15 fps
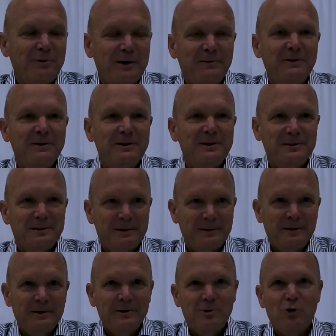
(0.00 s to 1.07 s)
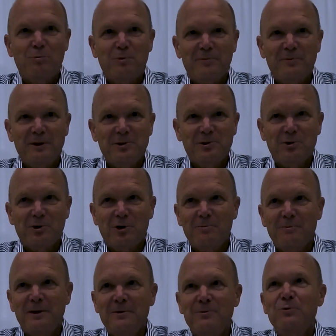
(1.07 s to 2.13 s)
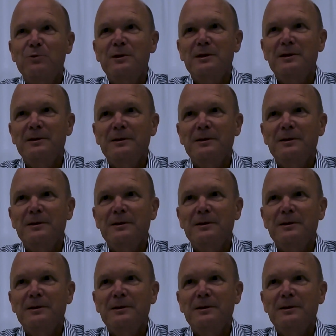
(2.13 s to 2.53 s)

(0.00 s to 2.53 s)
then this corporate venture arm, and we